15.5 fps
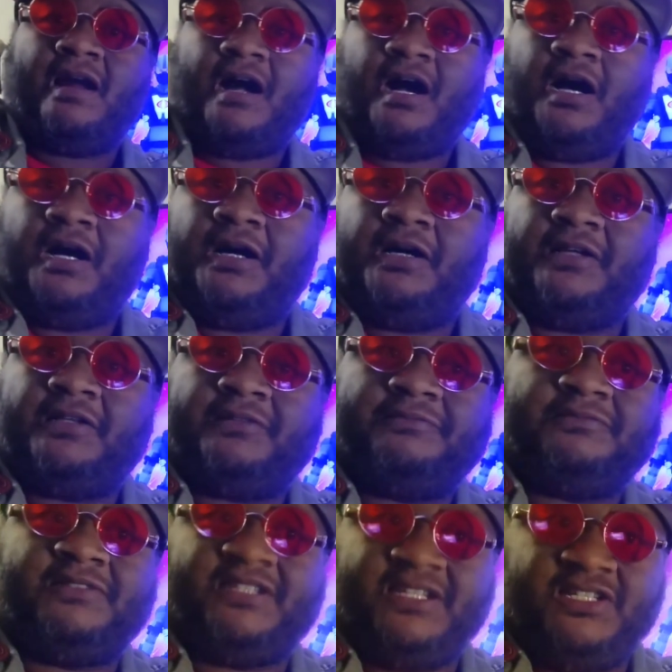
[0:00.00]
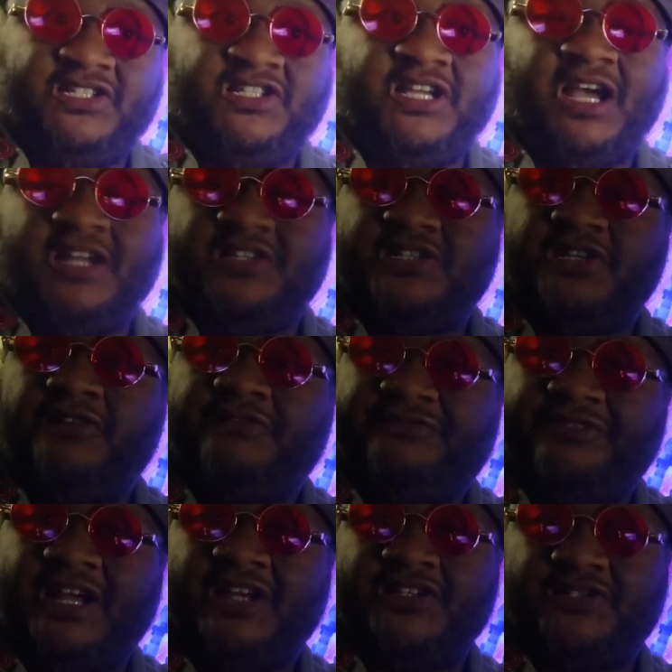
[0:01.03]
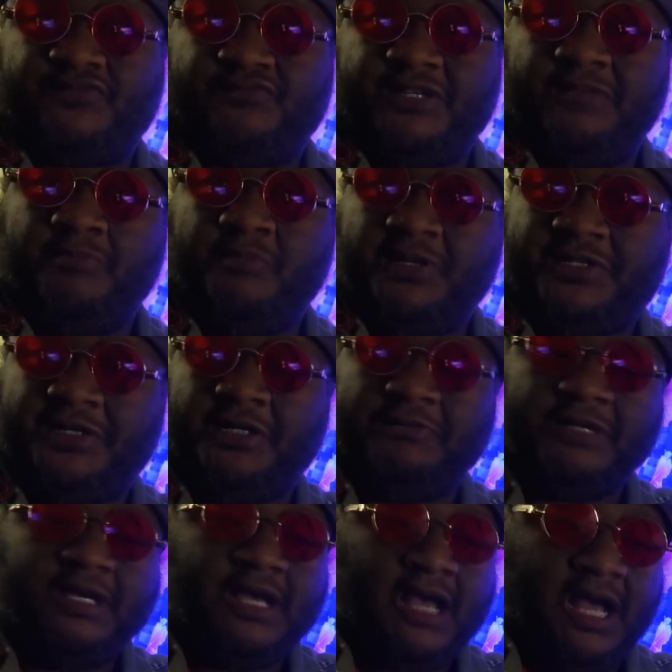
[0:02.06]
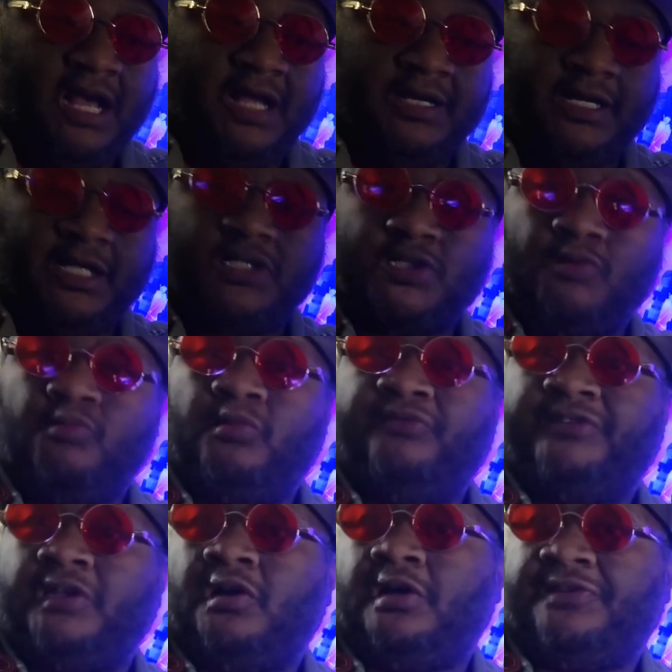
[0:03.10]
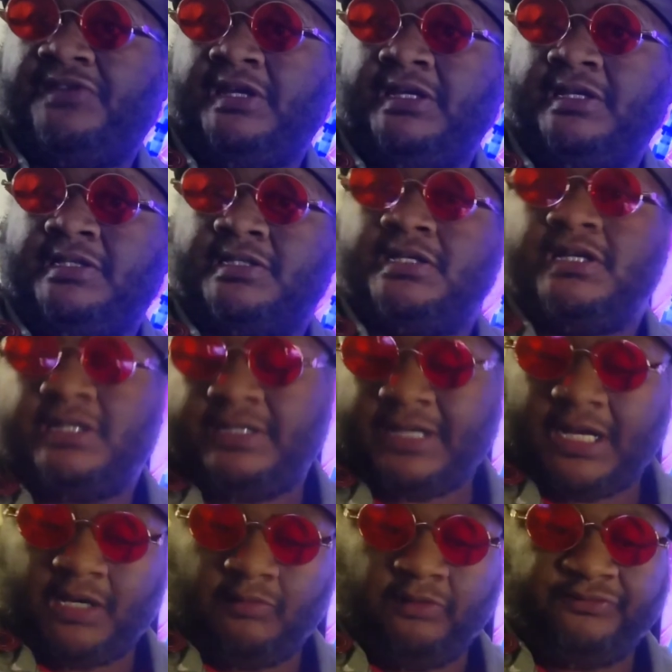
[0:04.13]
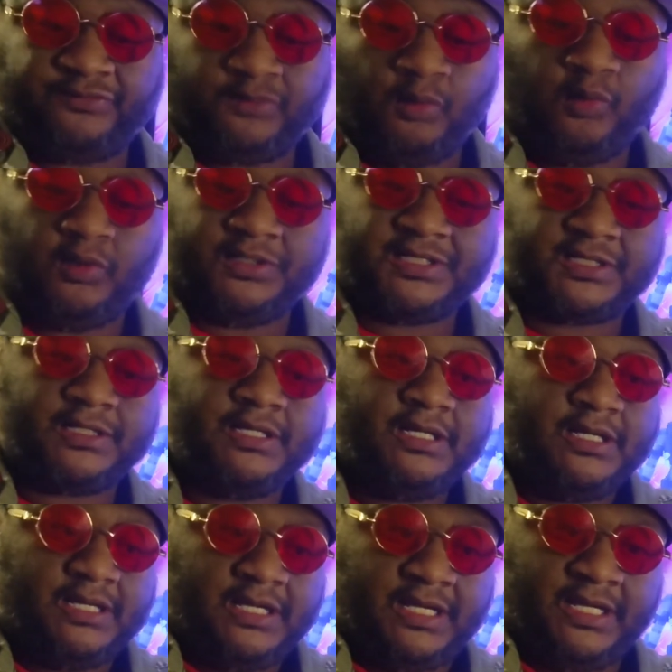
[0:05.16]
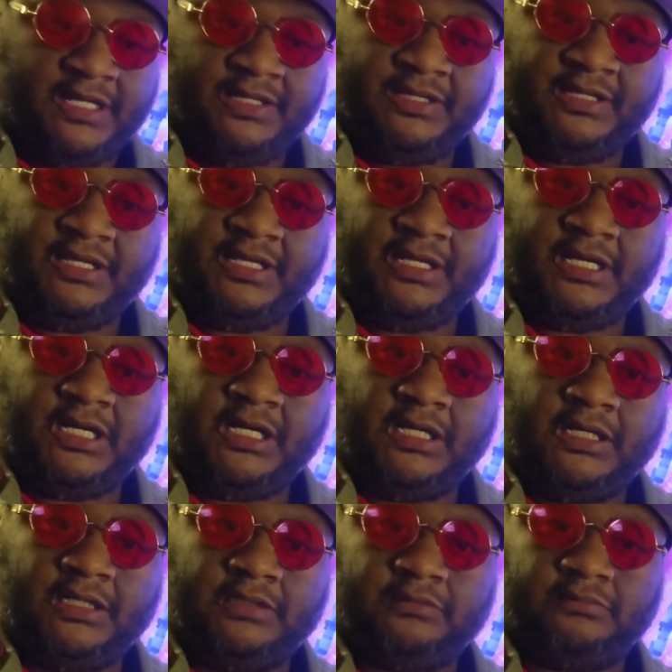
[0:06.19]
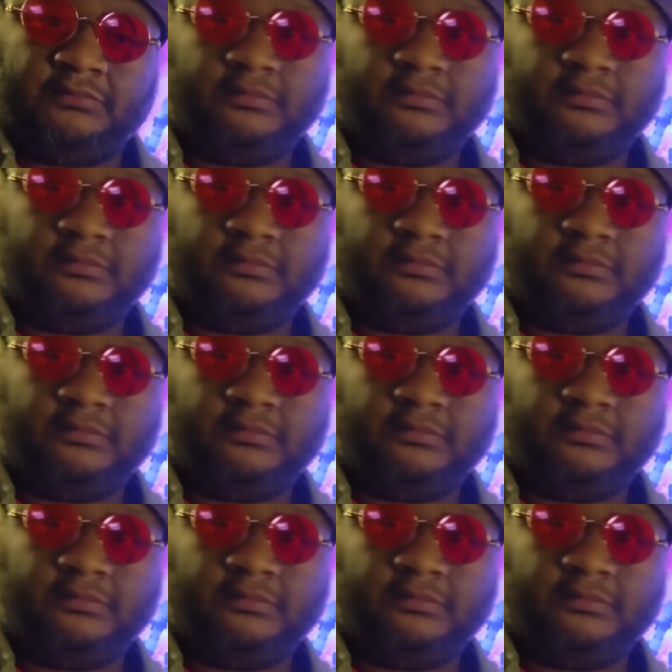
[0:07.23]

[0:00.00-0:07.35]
the G.I. Joe fan stream went up, and they showed off a lot of things. Now, of course, in the